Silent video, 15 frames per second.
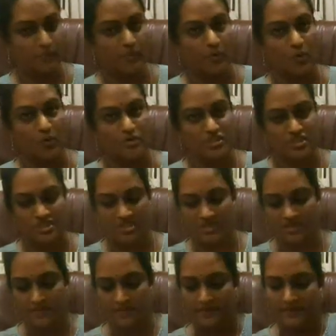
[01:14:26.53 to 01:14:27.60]
poach,
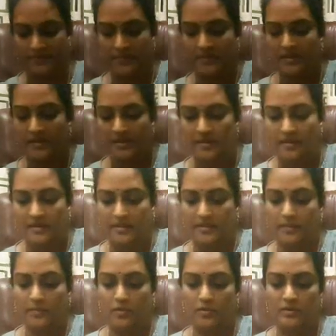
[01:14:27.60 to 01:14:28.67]

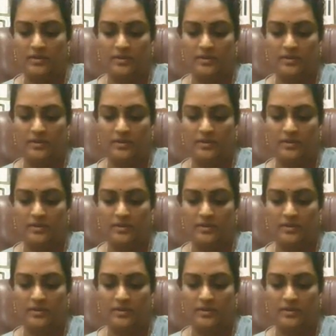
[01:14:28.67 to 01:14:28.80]
the more